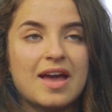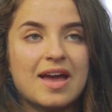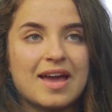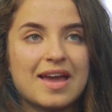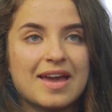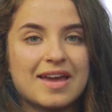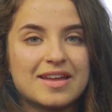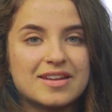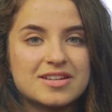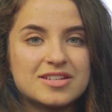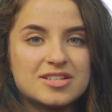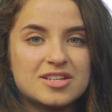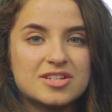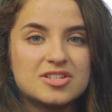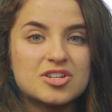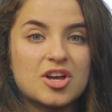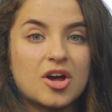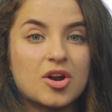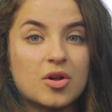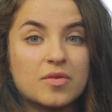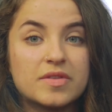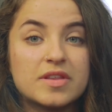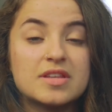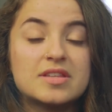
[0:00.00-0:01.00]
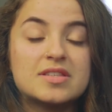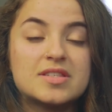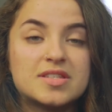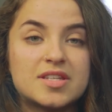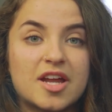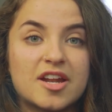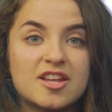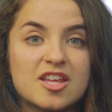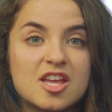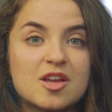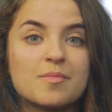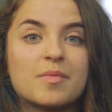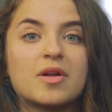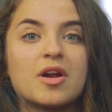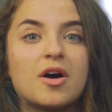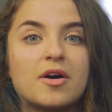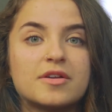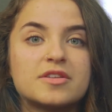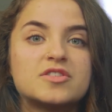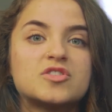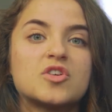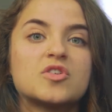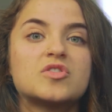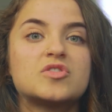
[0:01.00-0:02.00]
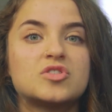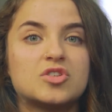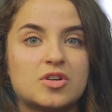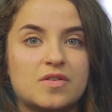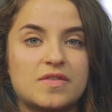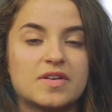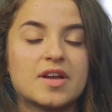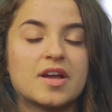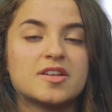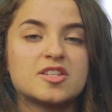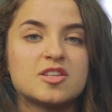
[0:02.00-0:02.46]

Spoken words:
and not only studying but also serving